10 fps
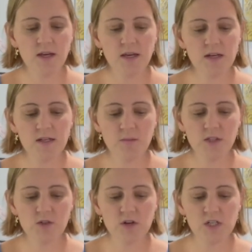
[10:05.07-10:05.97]
In a
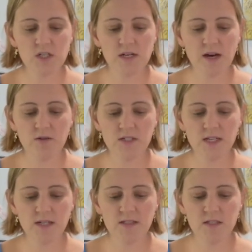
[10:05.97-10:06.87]
demonstration, Now
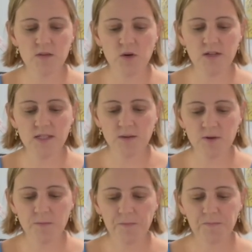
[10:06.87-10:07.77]
stands on a small
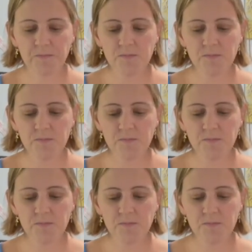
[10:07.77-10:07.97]
table.